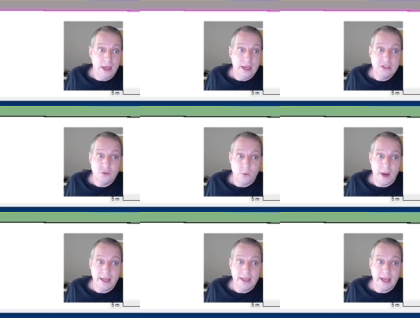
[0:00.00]
is you
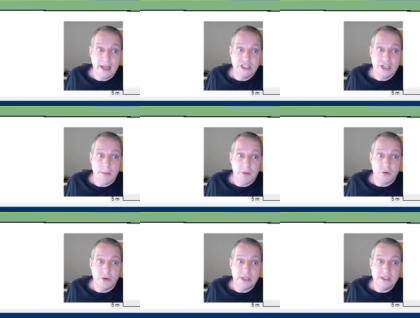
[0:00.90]
right-click on
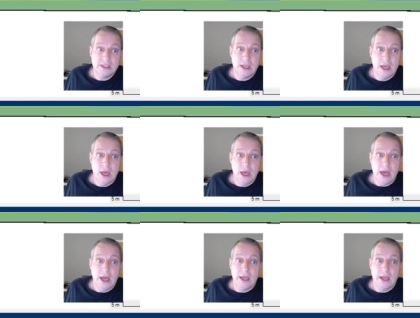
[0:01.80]
geometries
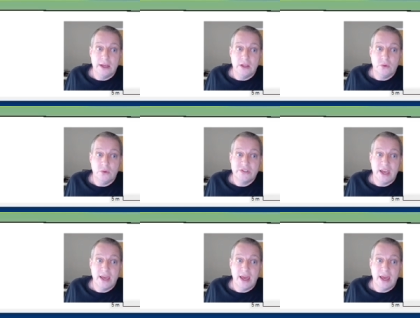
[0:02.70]
and you
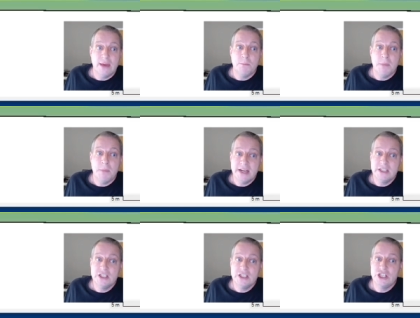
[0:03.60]
say, hey,
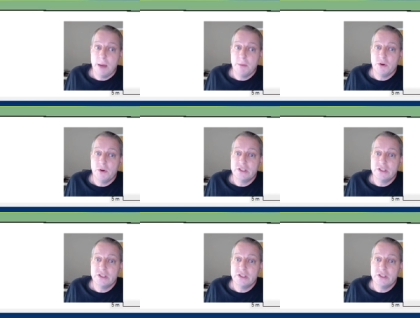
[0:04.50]
manage geometry